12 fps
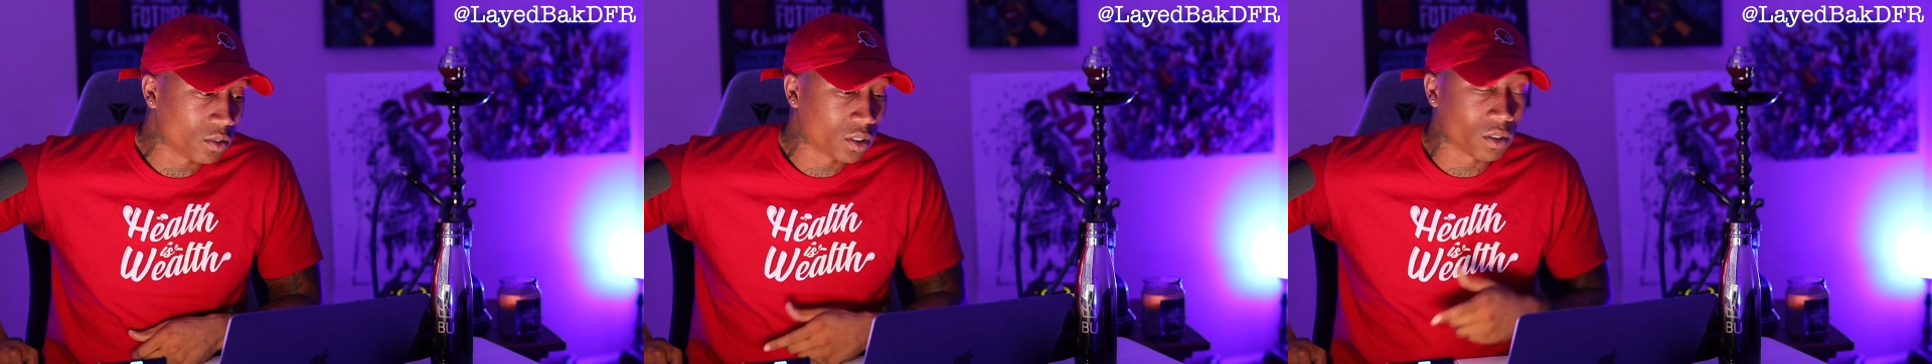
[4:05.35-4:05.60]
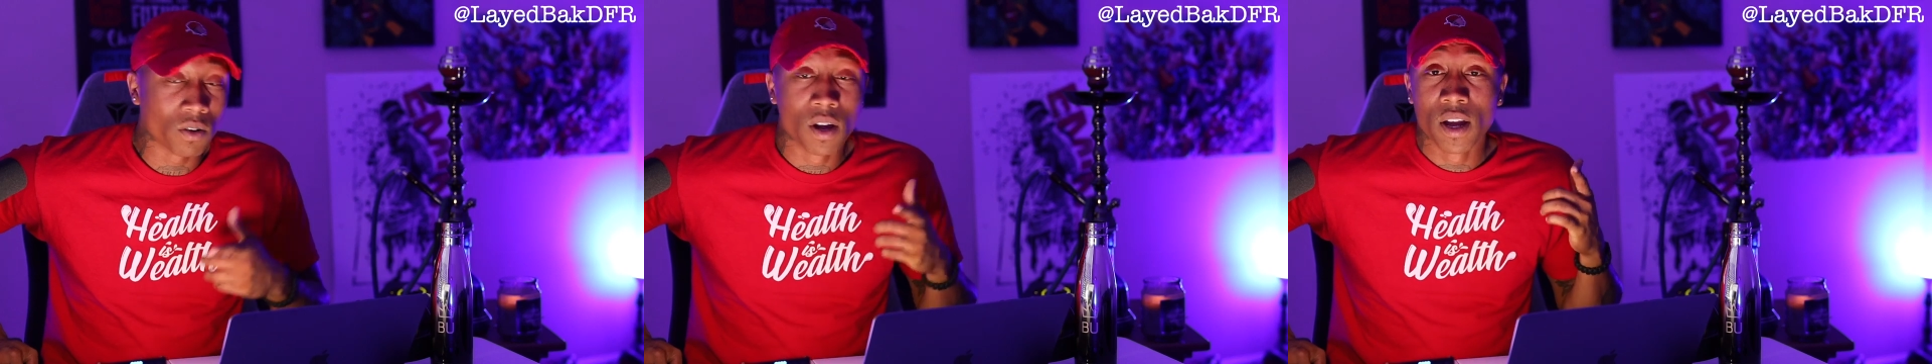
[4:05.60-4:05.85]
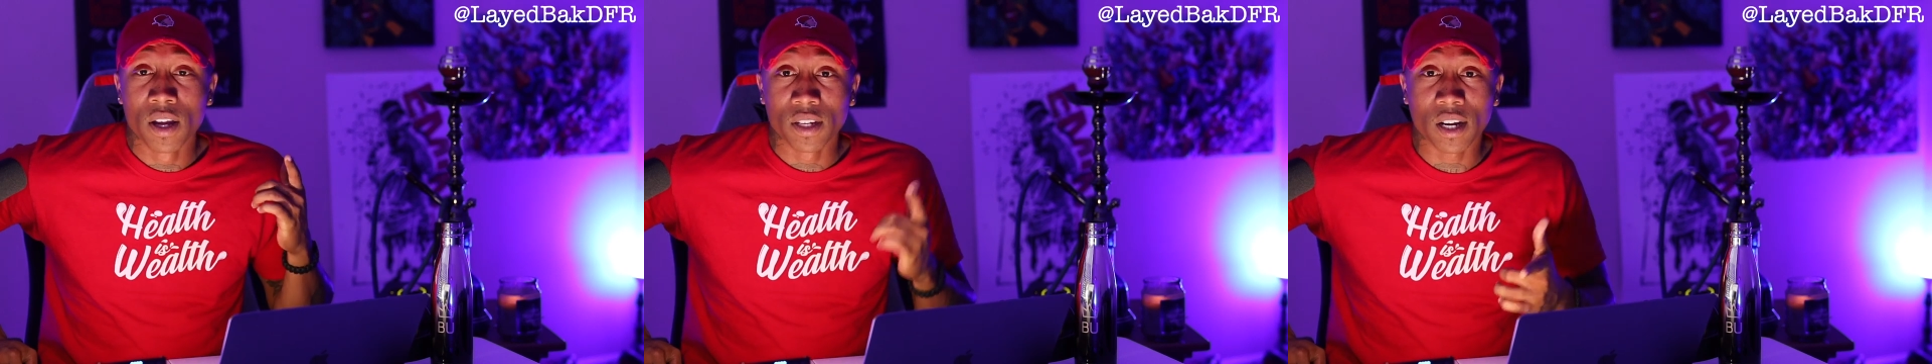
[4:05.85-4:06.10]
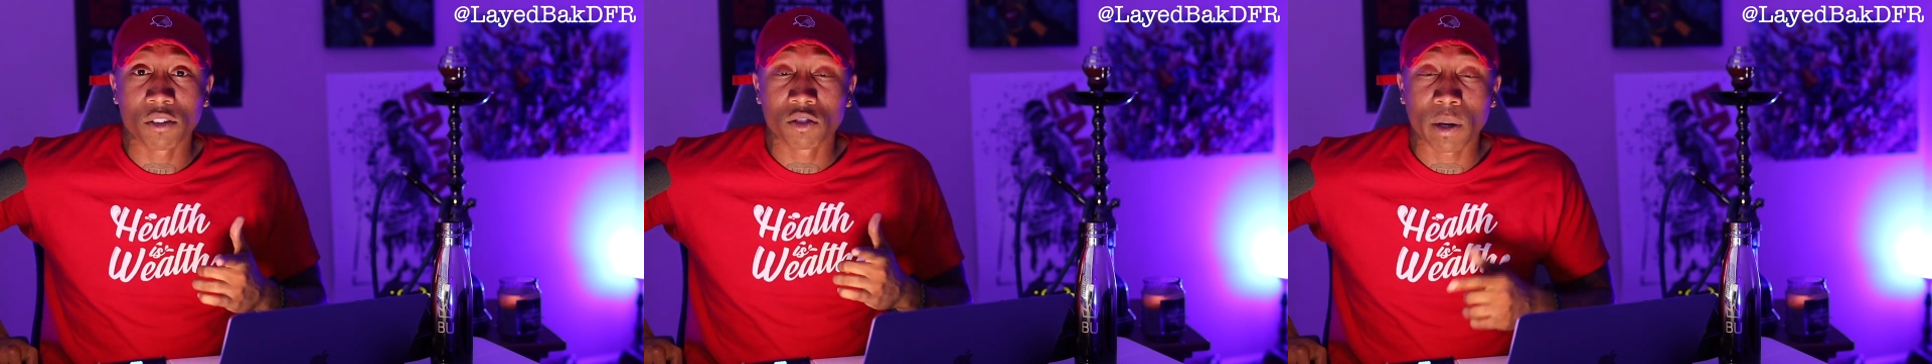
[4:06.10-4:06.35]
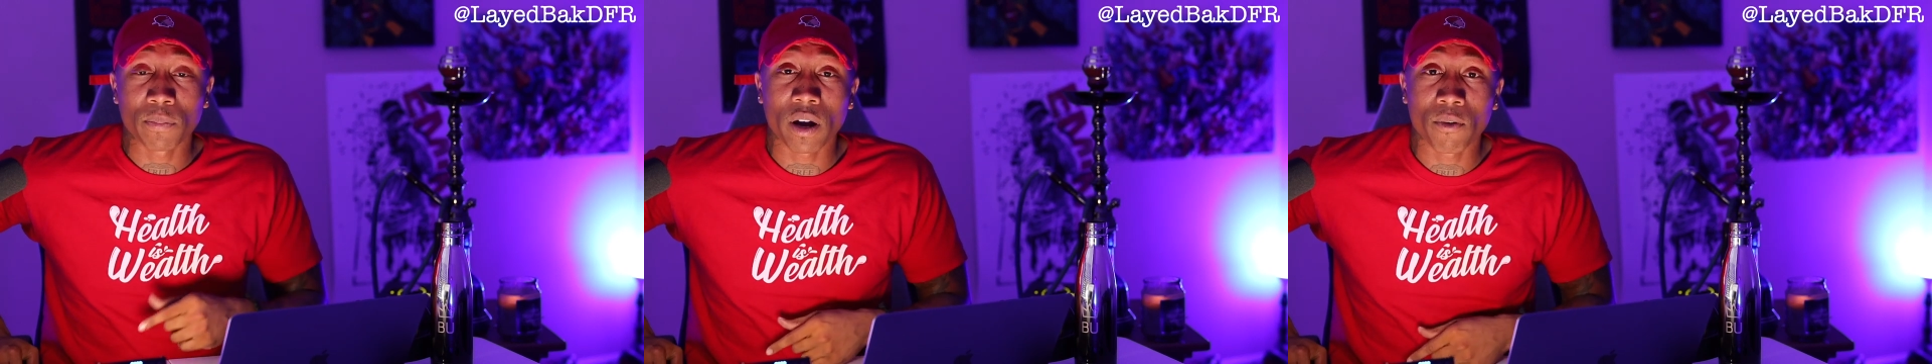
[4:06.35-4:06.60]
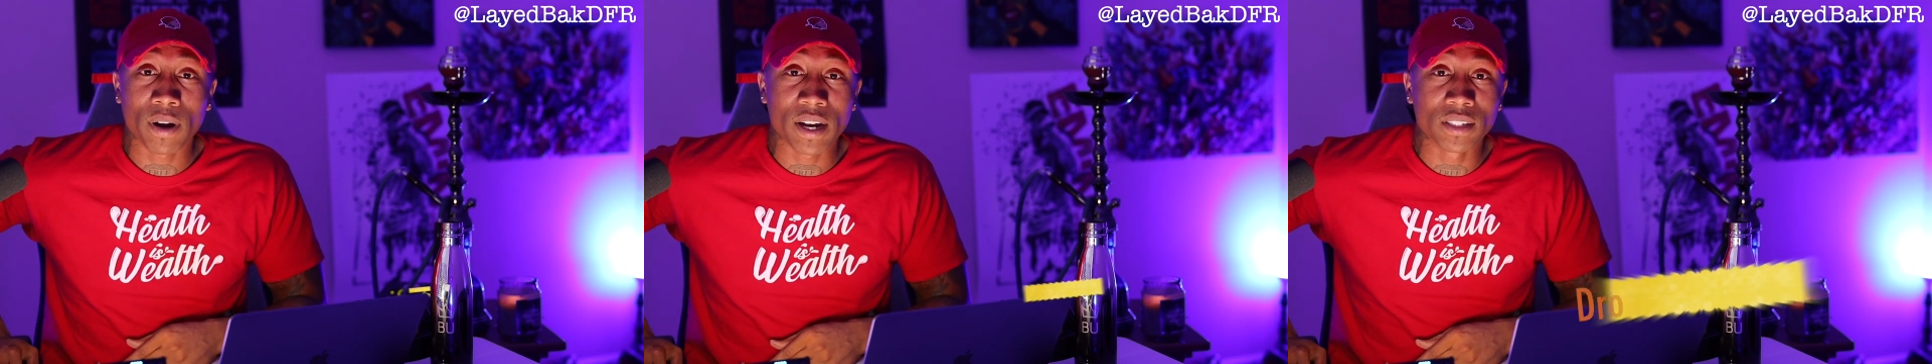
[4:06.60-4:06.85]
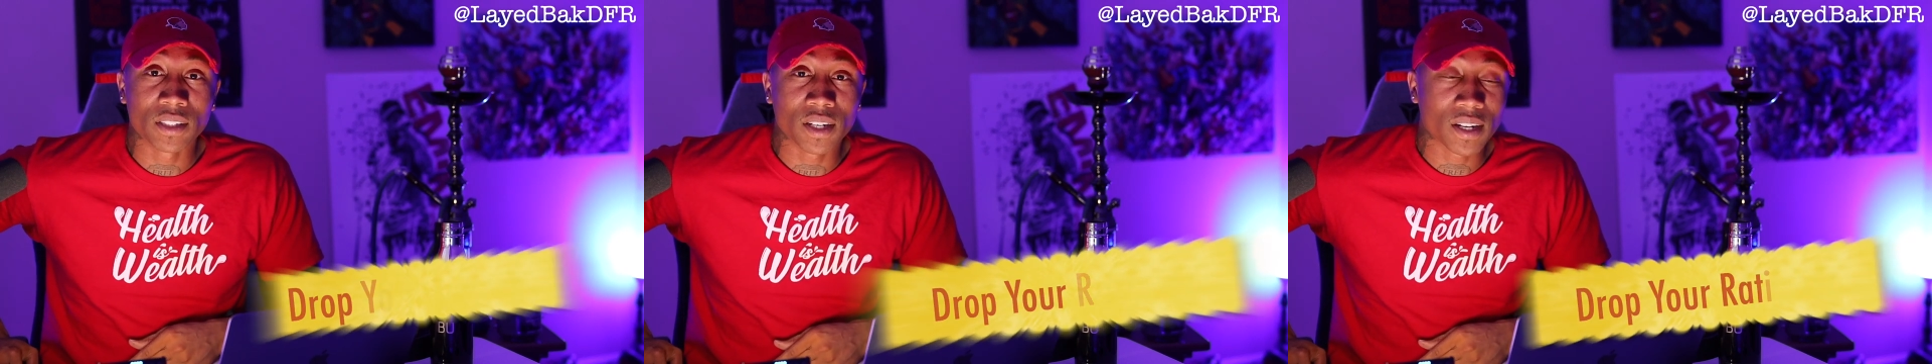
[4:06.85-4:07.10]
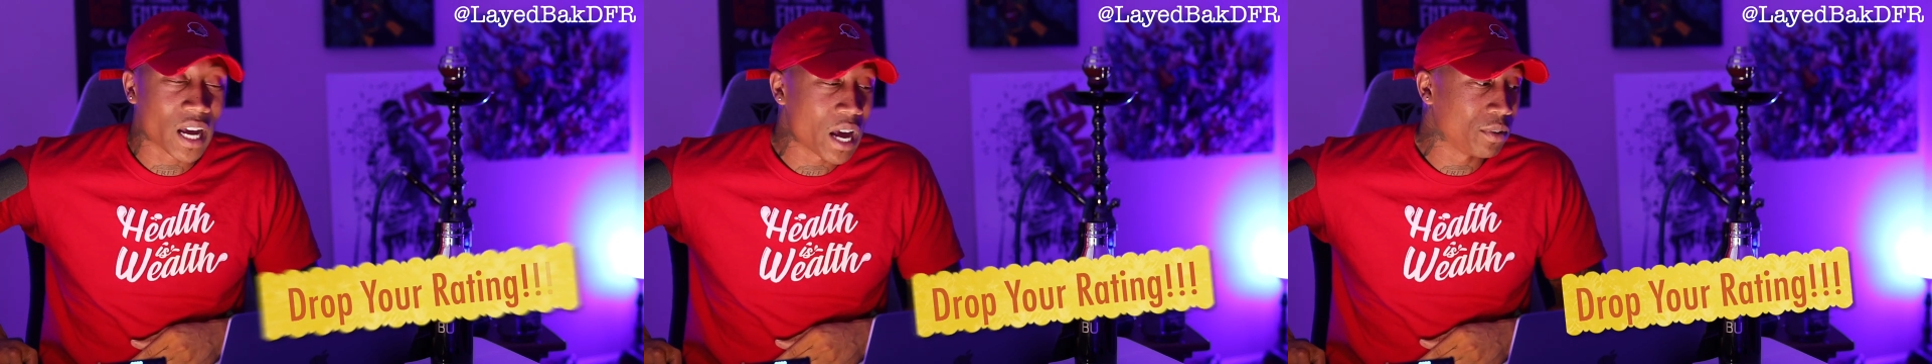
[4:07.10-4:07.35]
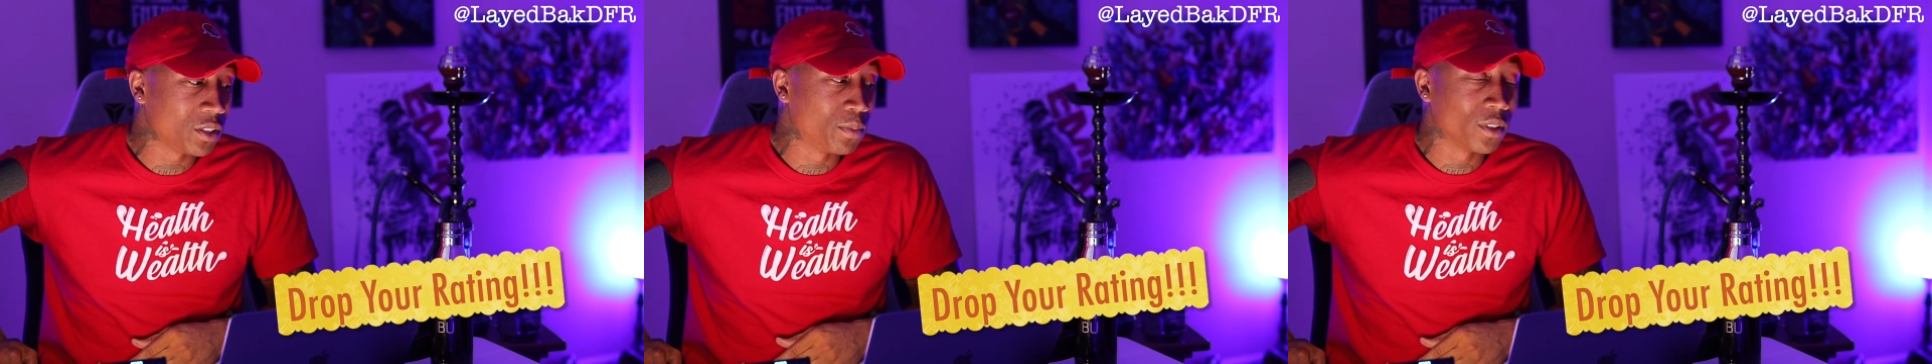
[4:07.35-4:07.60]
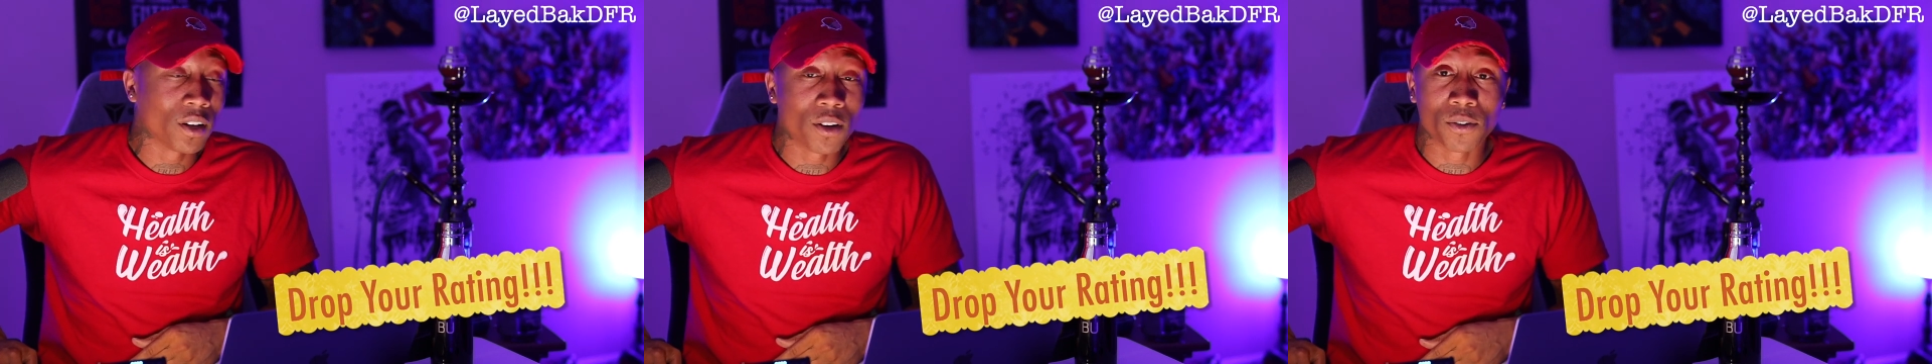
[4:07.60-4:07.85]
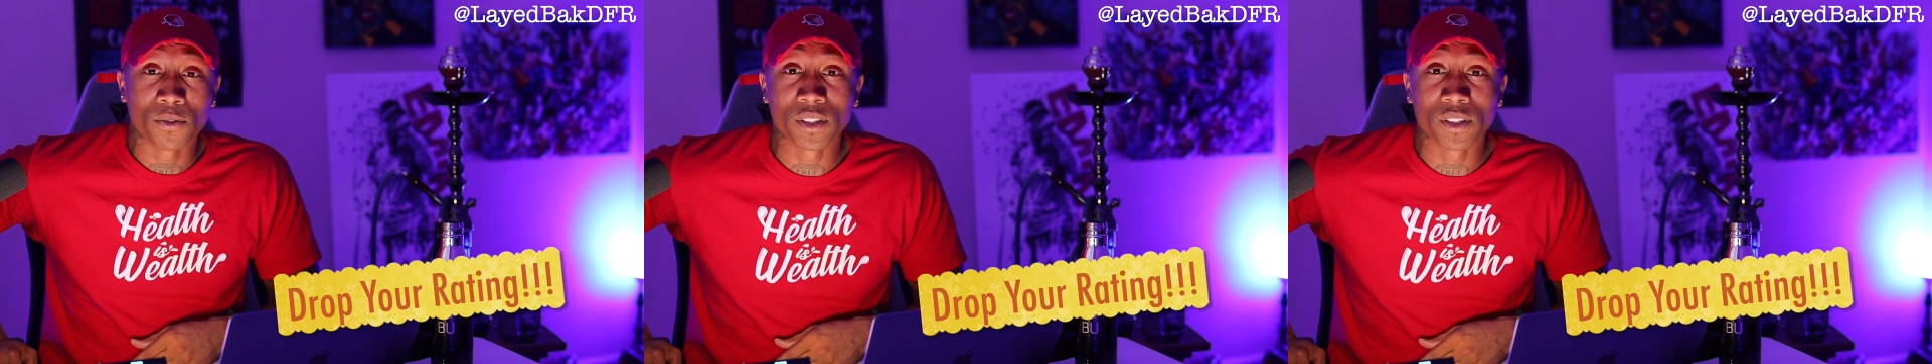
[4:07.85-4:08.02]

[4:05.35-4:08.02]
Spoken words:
So y'all drop y'all ratings in the comments below.